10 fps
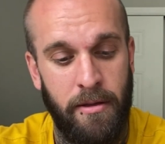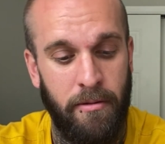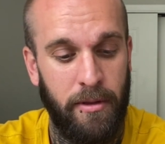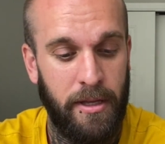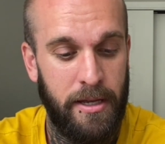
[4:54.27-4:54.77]

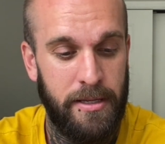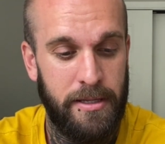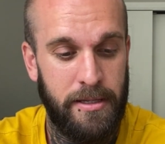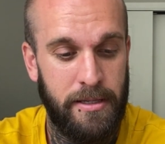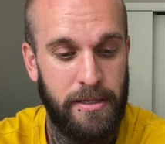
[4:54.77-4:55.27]

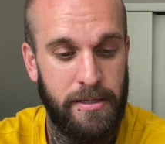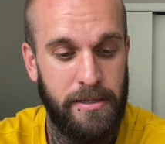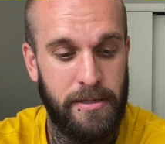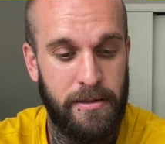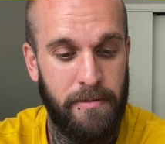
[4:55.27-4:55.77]
because
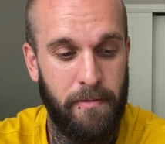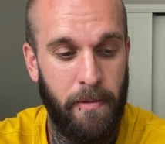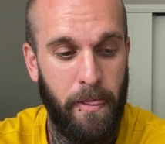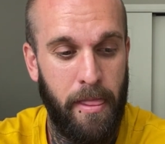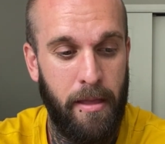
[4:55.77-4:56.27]

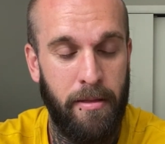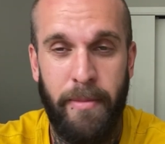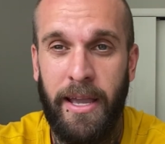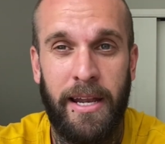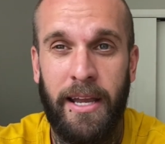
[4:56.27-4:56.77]
the
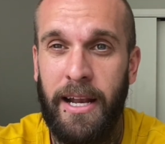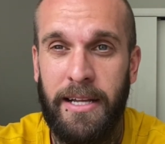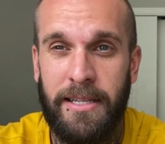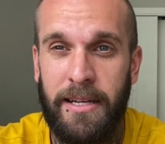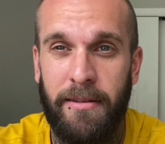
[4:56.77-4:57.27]
men get
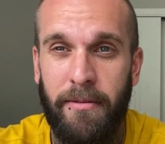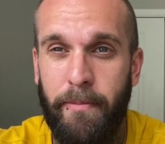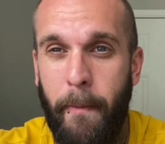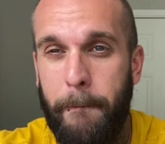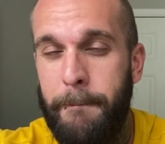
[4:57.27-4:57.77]
neglected.
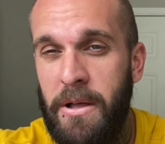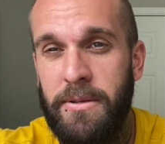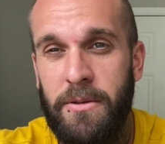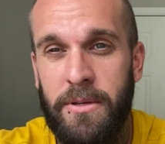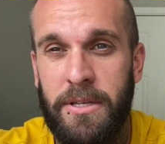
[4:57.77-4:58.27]
Male
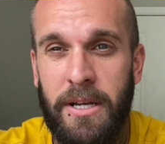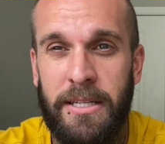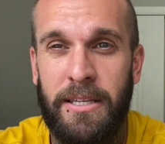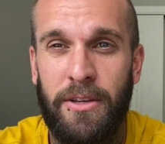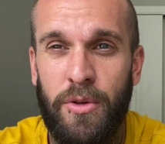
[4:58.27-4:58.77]
suicide
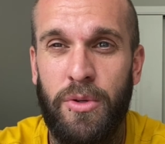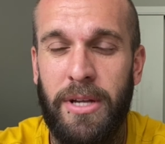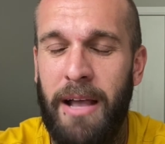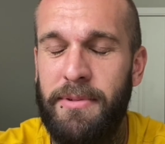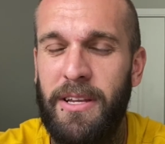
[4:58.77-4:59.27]
is huge,
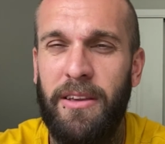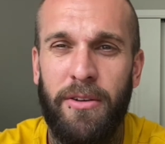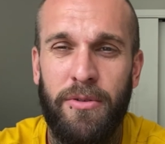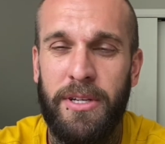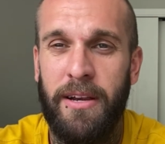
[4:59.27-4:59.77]
absolutely
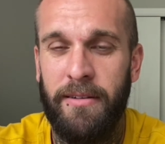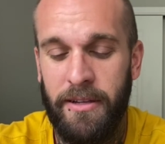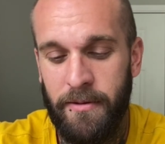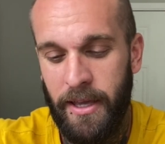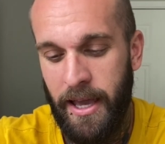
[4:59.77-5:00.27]
huge here in
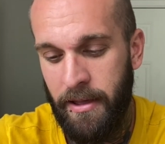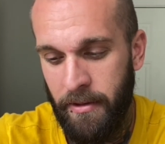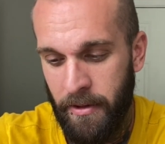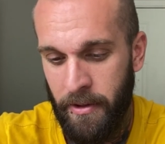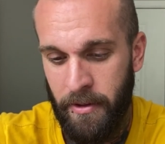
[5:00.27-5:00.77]
the UK.
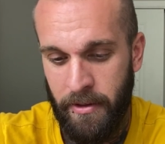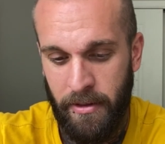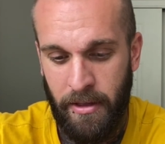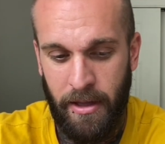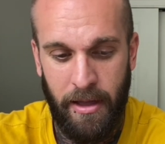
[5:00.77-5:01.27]

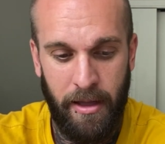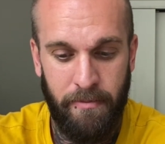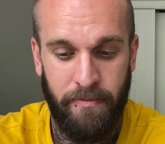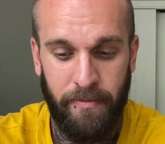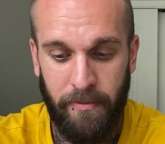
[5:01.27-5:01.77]

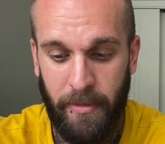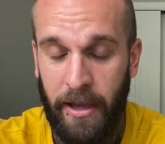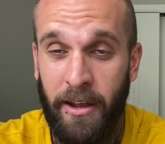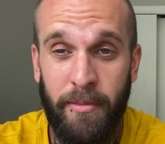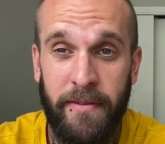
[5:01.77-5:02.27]
And
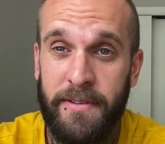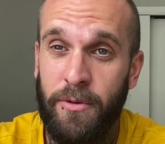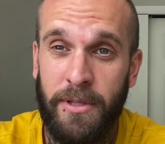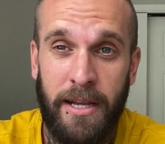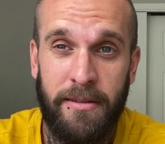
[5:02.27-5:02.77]
I believe it's
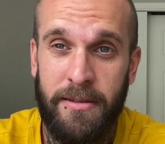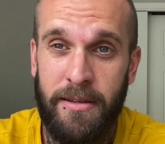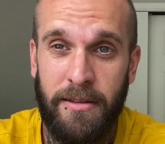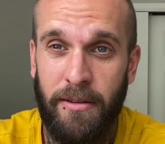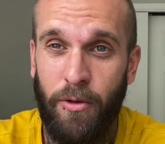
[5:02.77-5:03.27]
all down
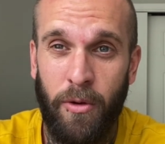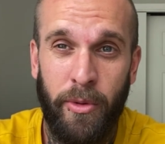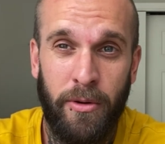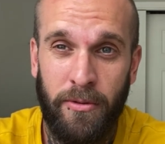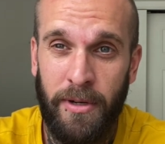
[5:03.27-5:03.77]
to hormonal